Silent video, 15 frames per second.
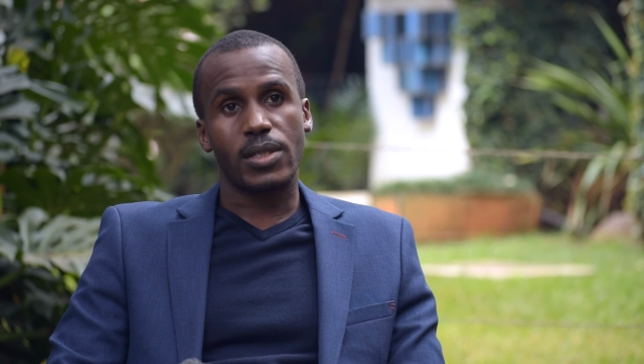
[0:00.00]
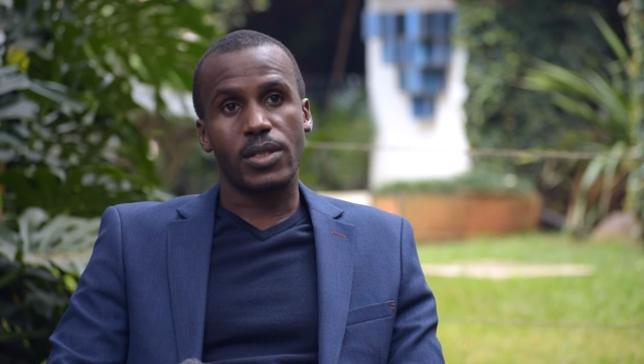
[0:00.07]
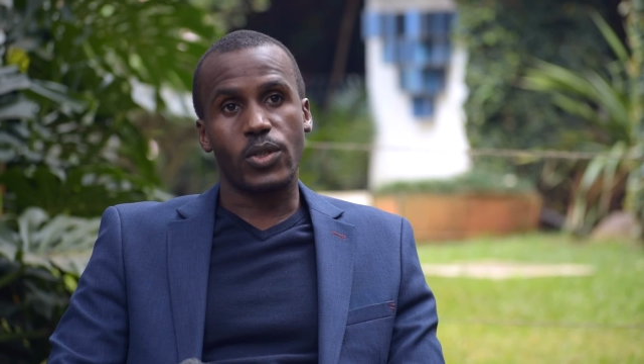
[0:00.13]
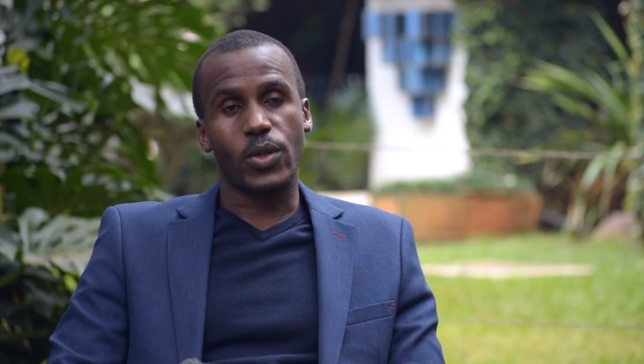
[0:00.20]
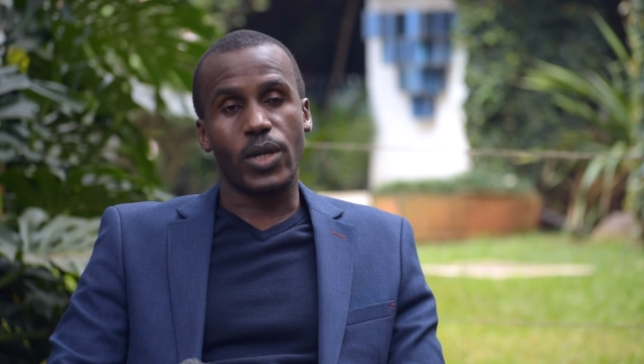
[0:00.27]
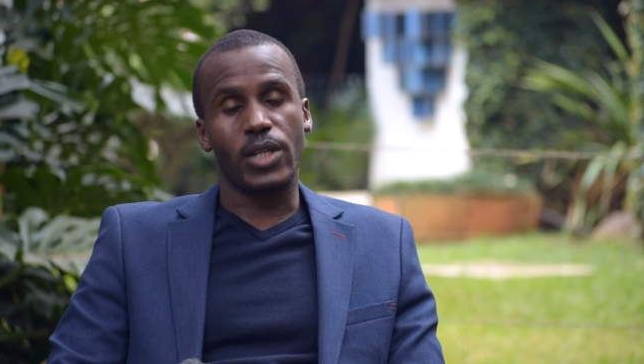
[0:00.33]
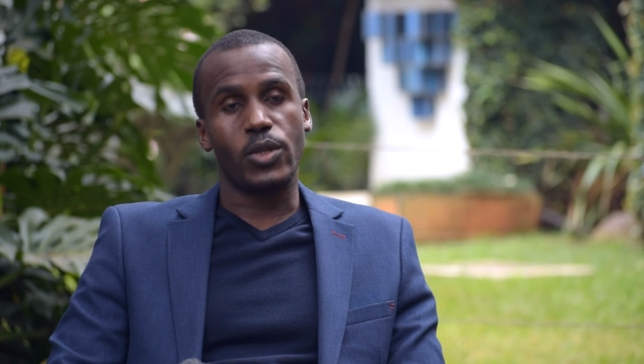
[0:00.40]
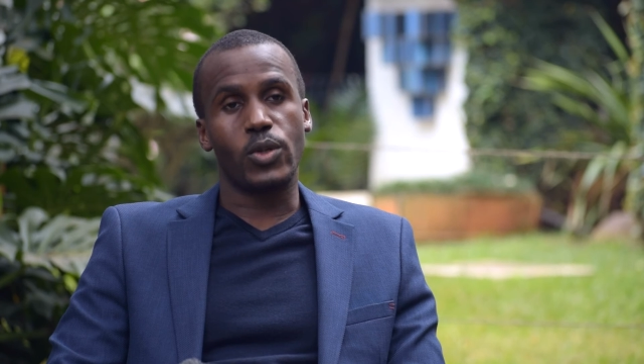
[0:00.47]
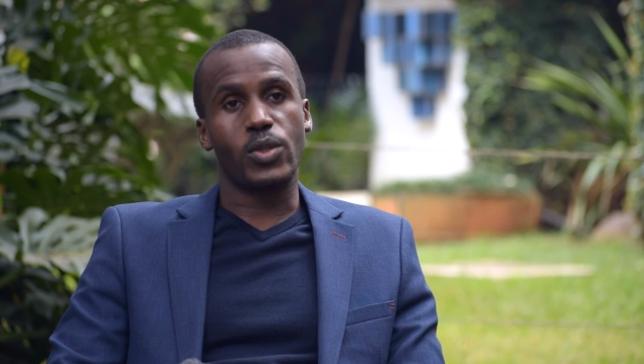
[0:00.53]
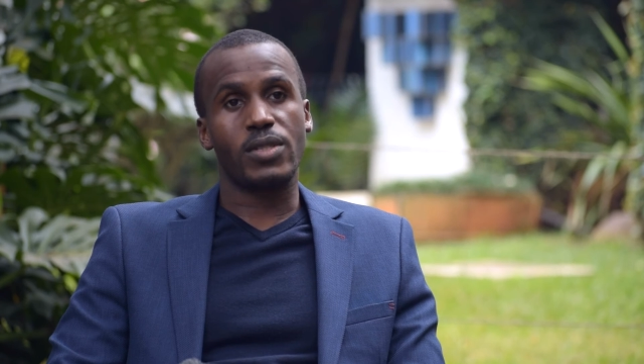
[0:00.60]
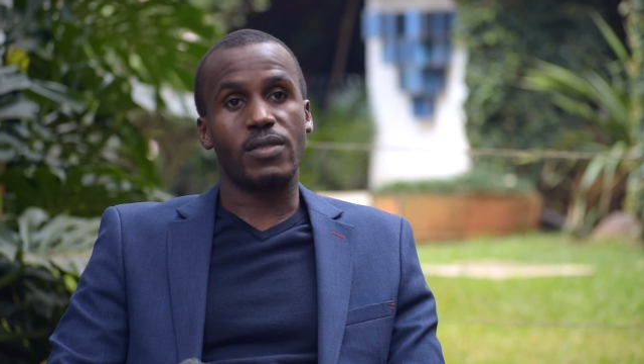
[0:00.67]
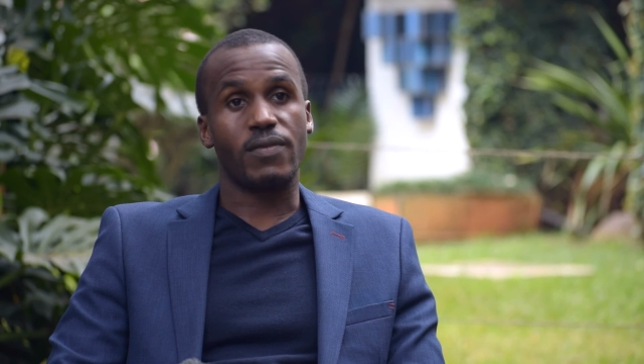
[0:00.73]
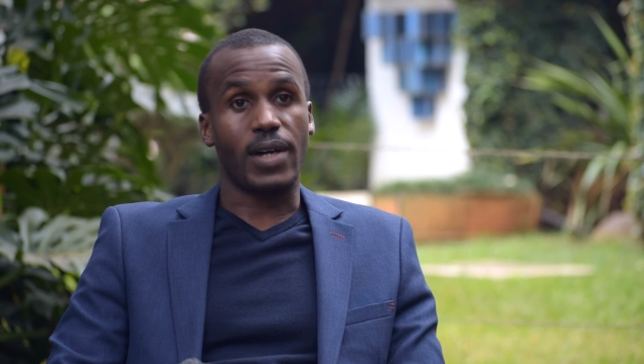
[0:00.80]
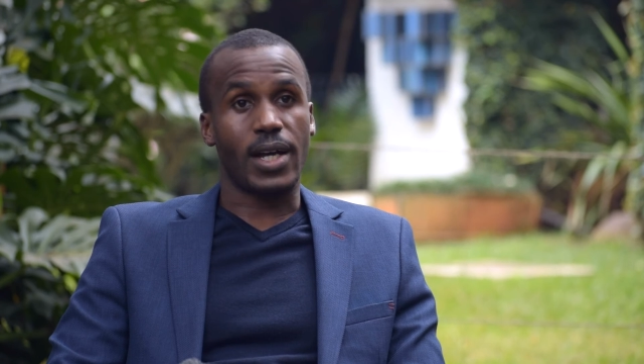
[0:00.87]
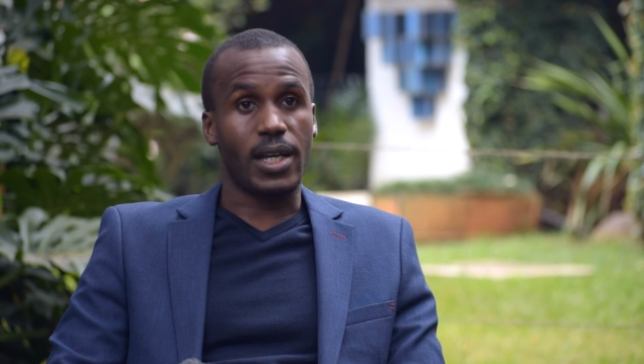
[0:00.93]
You can use
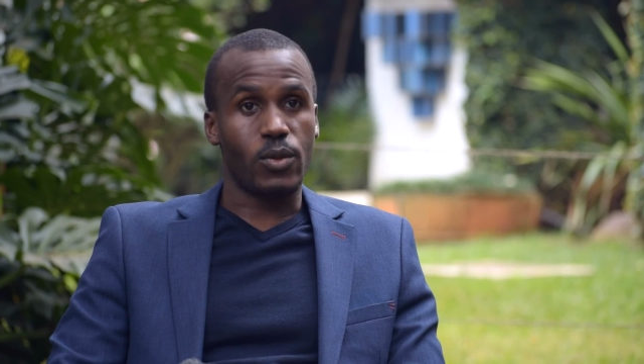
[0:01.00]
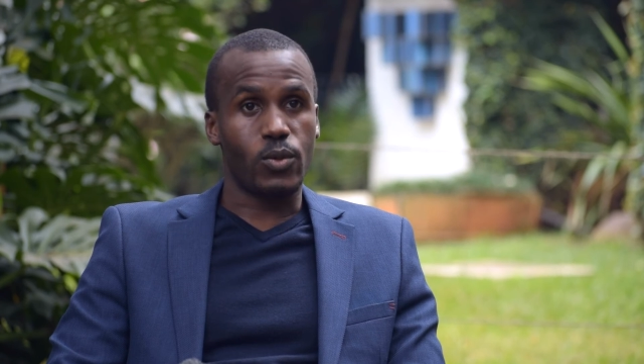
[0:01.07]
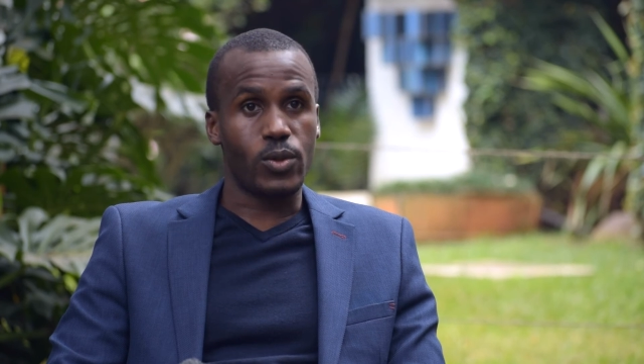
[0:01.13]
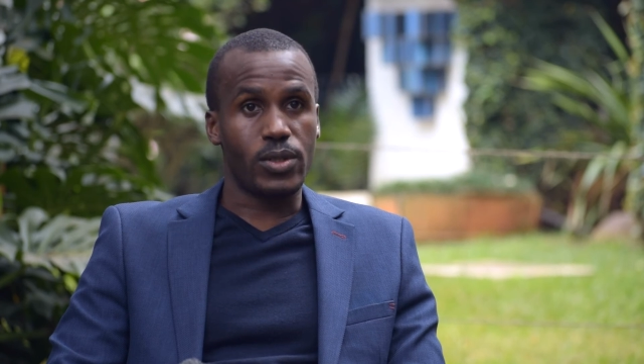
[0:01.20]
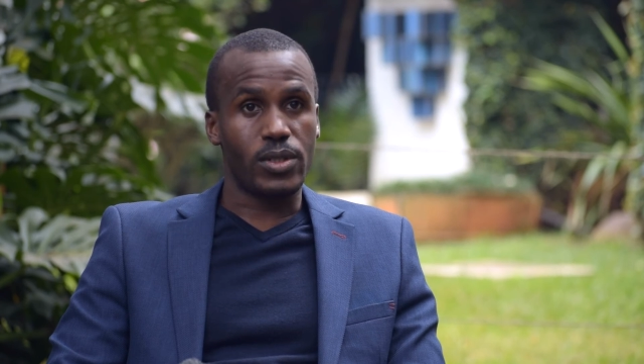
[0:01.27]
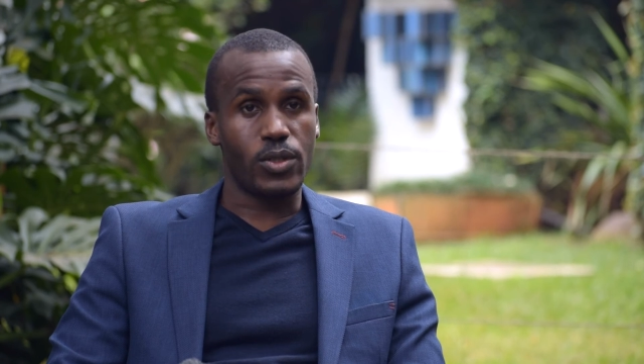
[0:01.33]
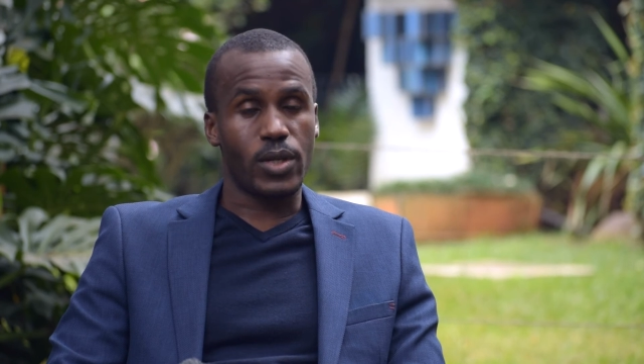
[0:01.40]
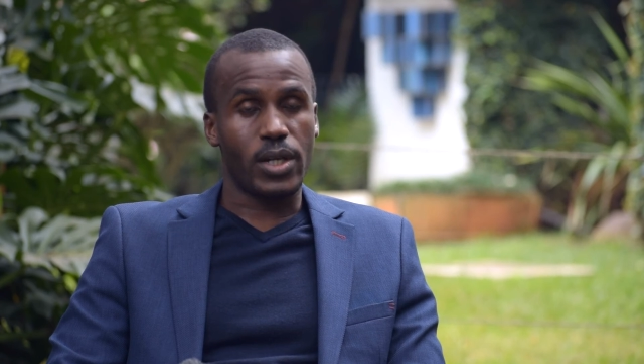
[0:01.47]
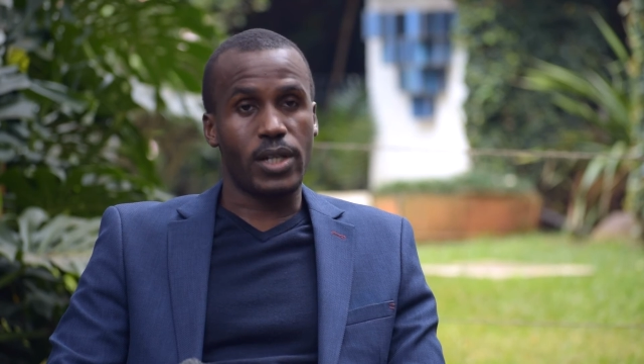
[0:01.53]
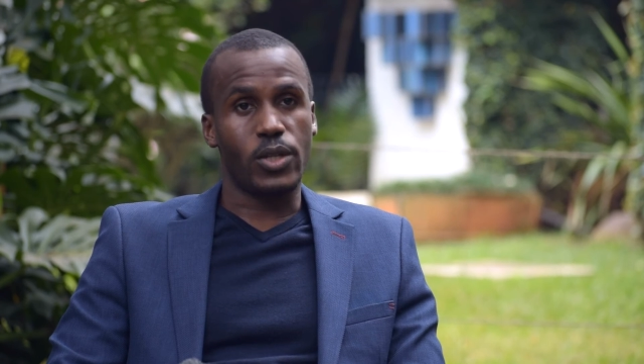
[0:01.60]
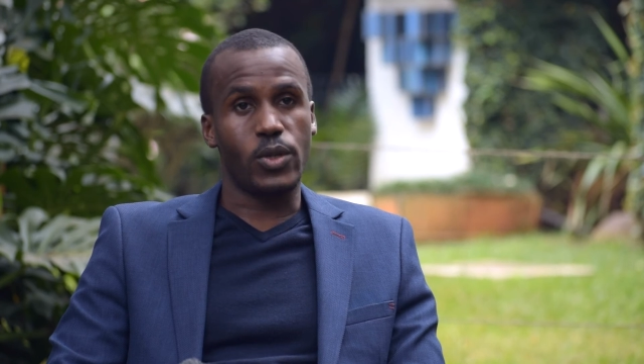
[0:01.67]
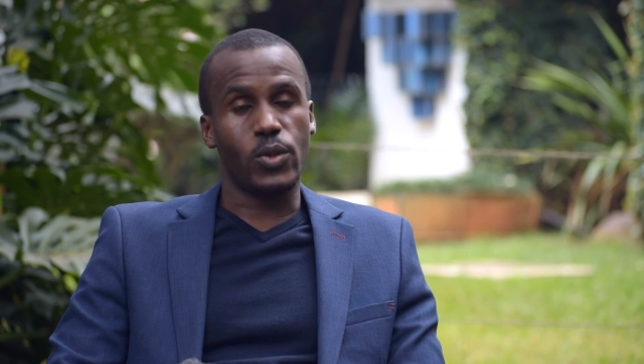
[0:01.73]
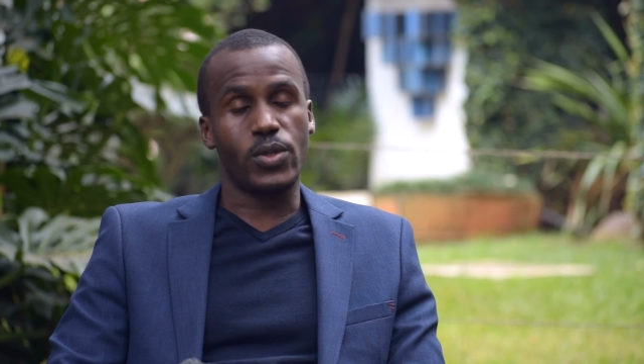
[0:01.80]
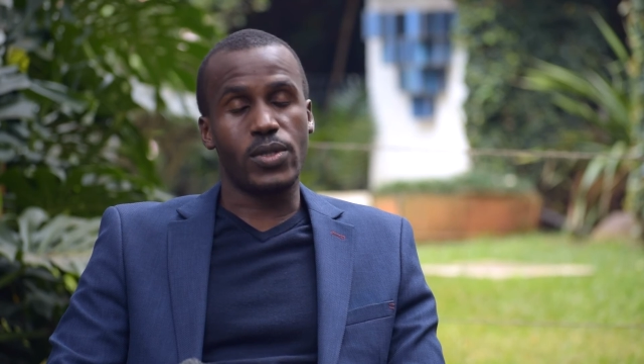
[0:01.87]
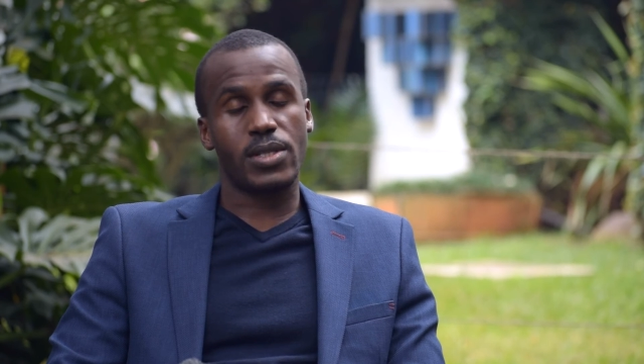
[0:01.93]
firewood, you can
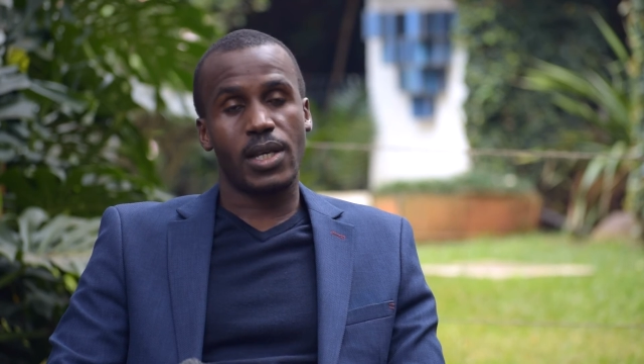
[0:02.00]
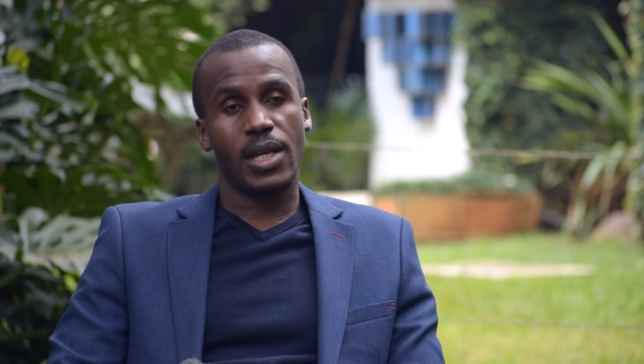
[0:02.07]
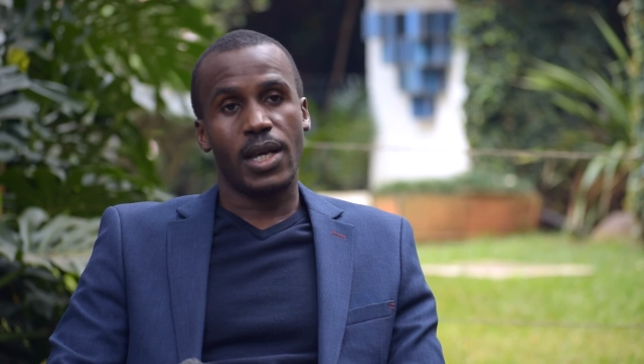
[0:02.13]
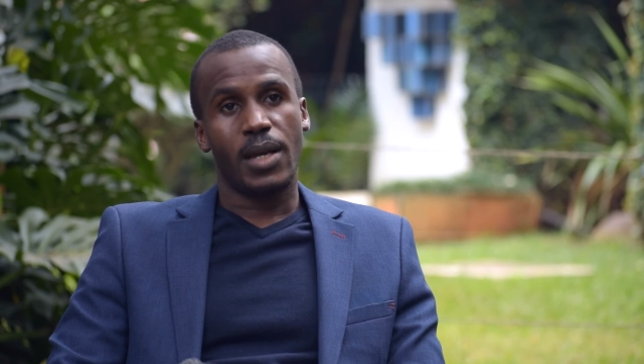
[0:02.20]
use